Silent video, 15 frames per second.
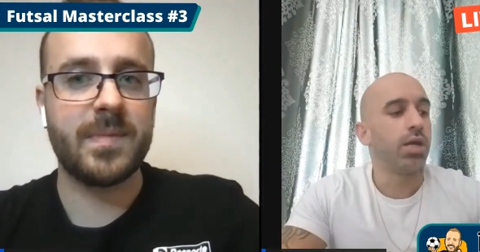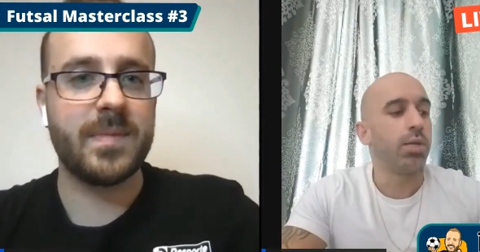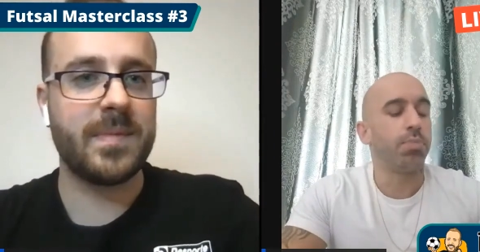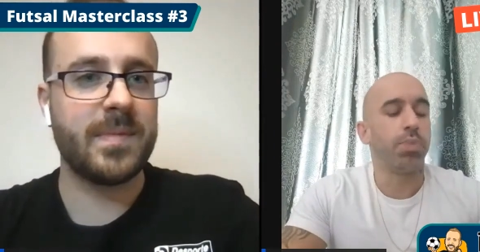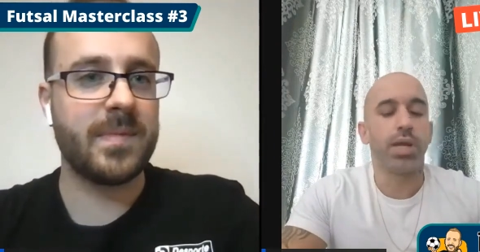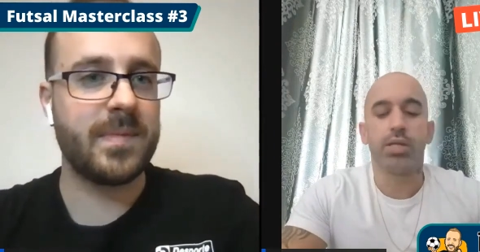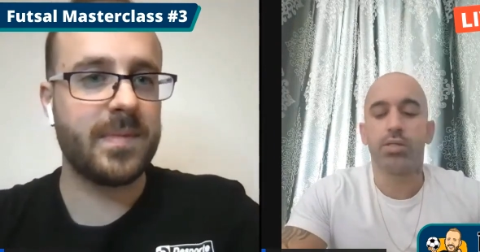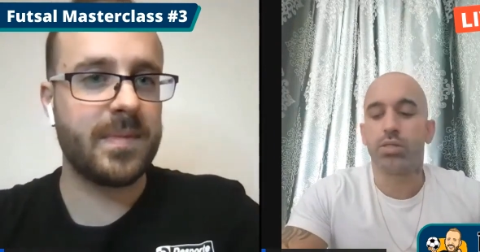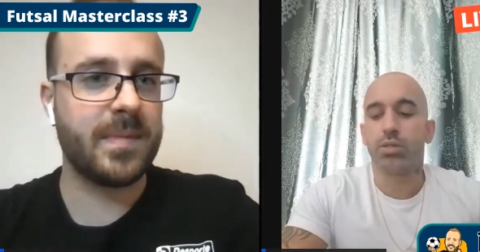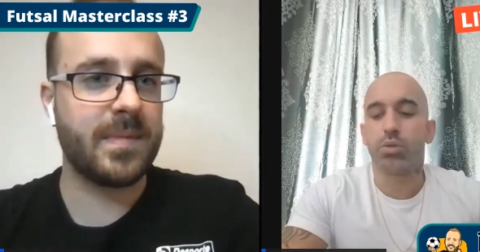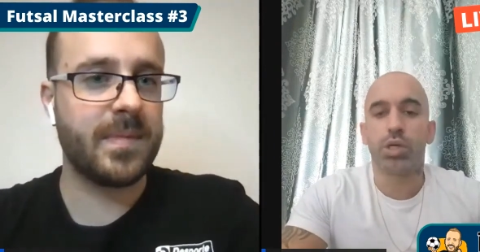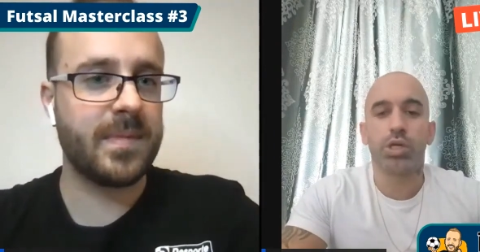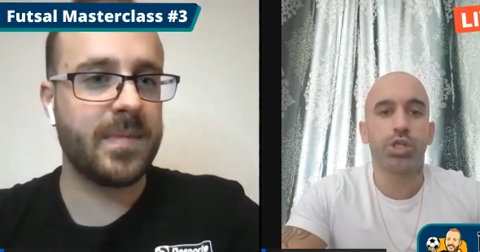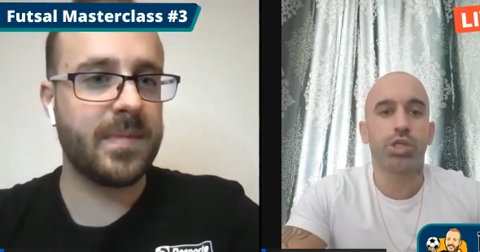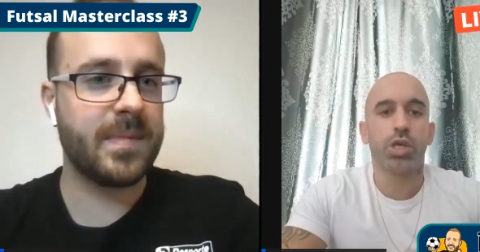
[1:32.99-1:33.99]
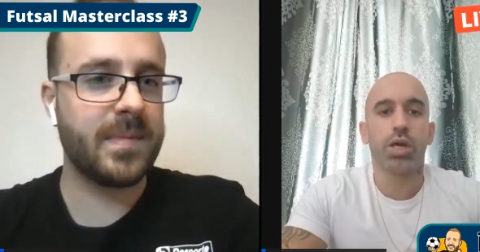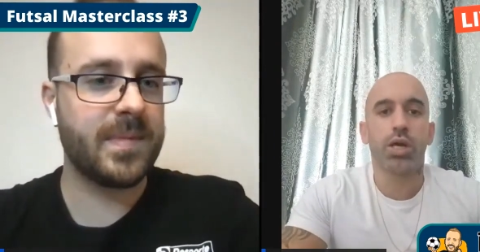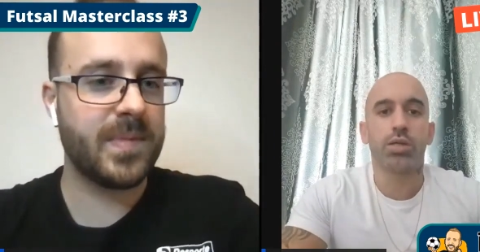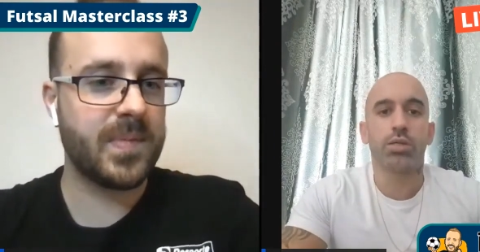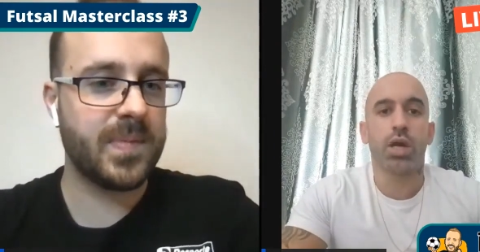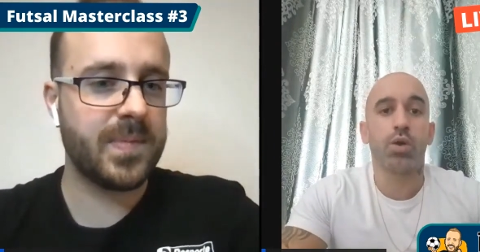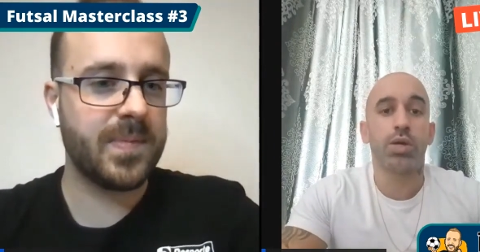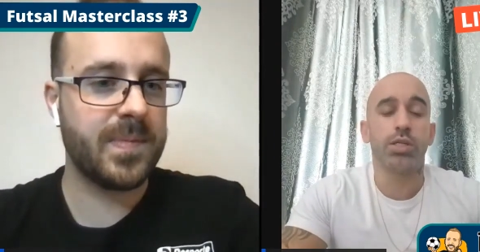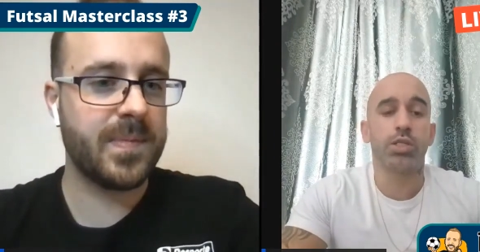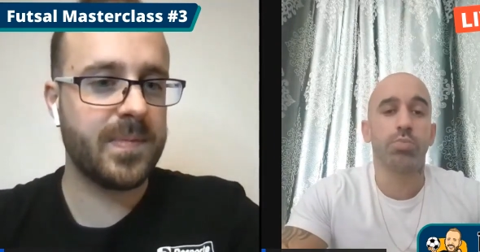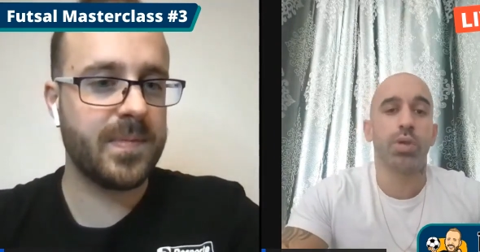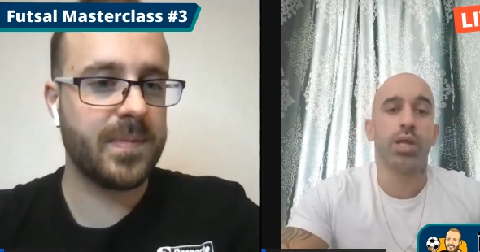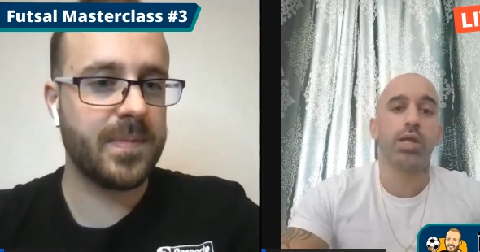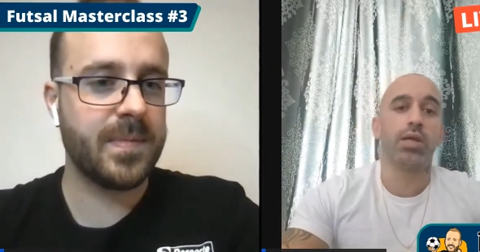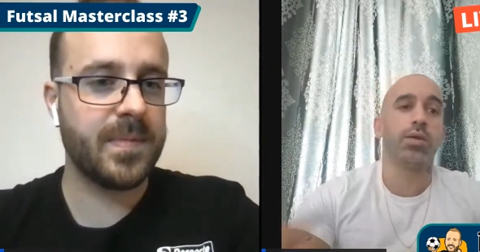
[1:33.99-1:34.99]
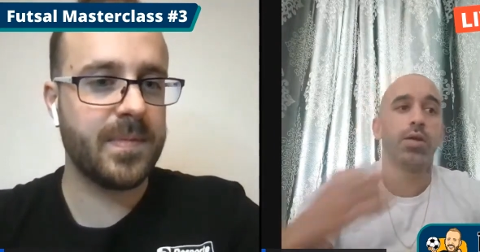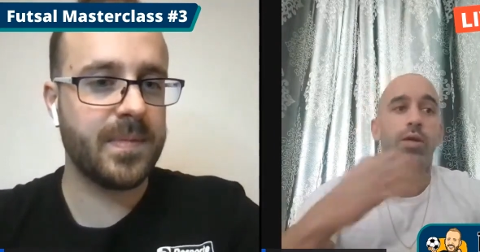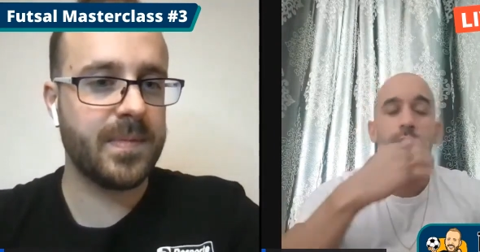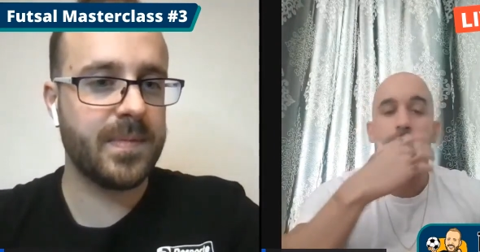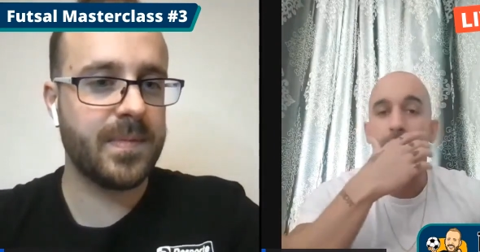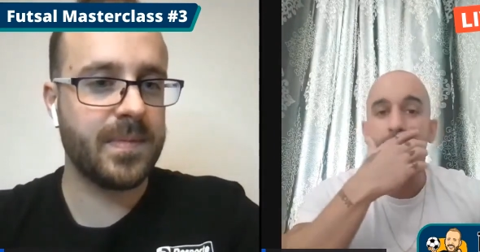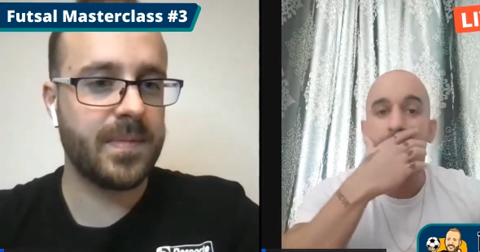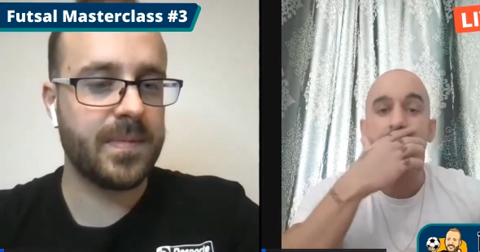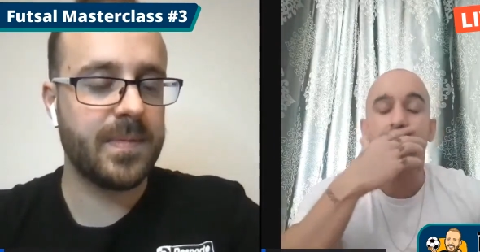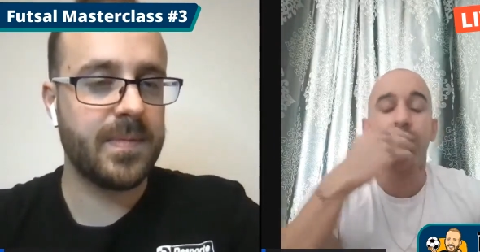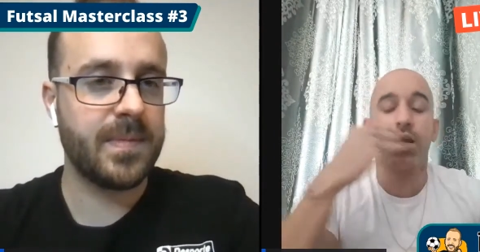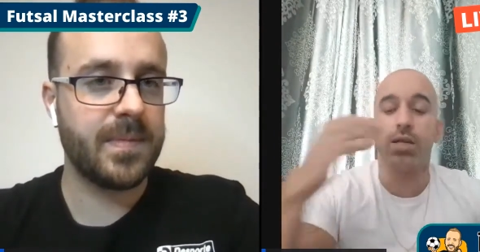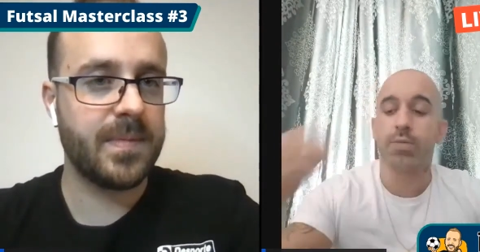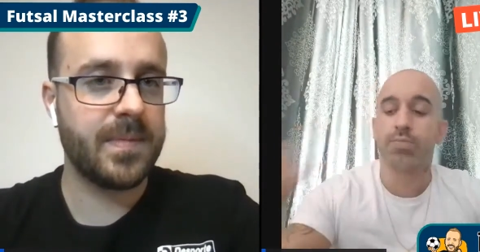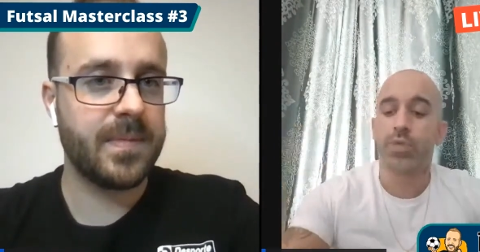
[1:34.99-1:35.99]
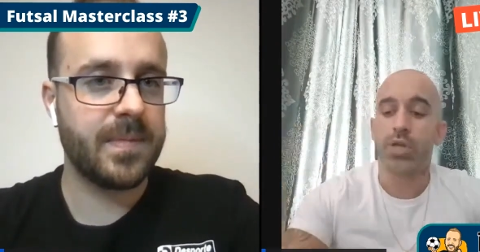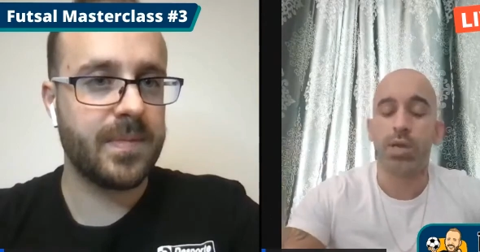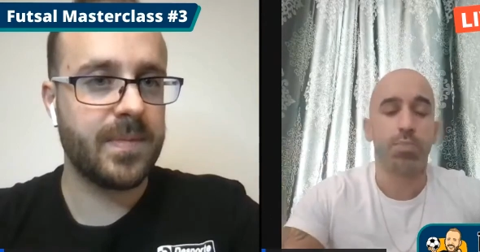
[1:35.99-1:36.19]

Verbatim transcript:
Speaker 1: He played in Russia. Now he's playing in Italy.